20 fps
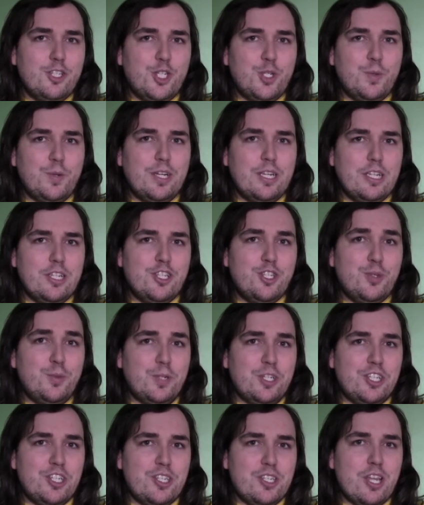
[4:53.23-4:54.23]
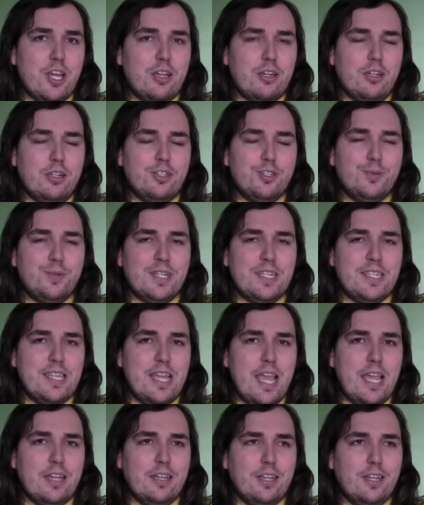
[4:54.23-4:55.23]
to the sewage tunnel towards
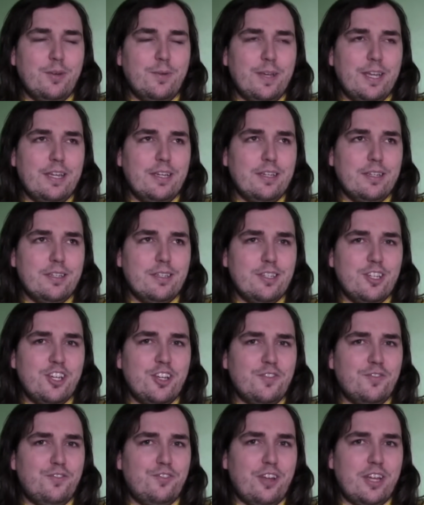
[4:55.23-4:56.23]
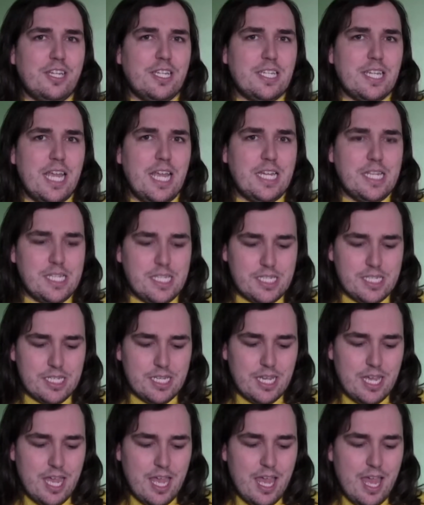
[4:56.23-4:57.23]
the end, going to confront it.
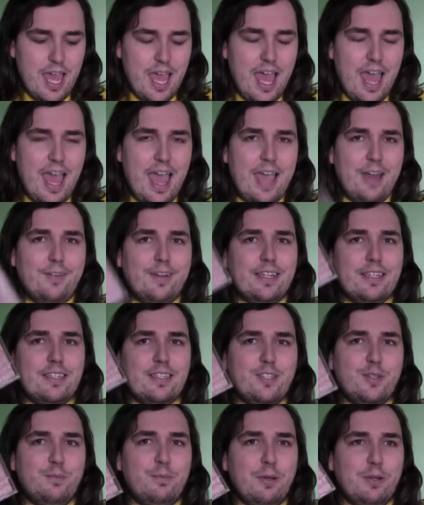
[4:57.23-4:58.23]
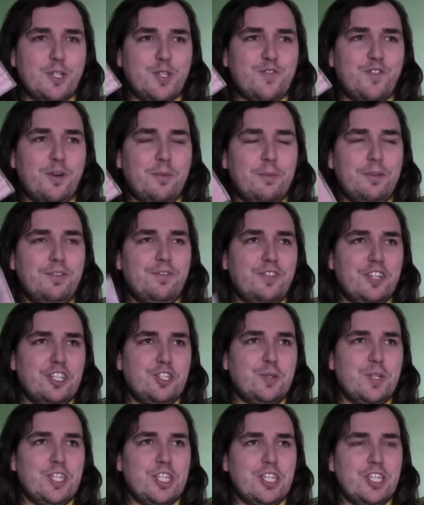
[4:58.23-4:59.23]
It was Supposed Former
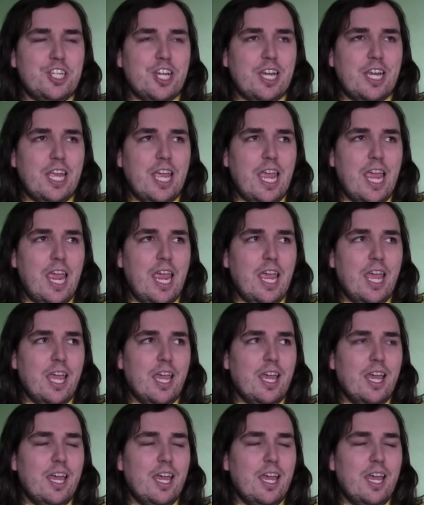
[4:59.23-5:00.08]
Infatuation Junkie.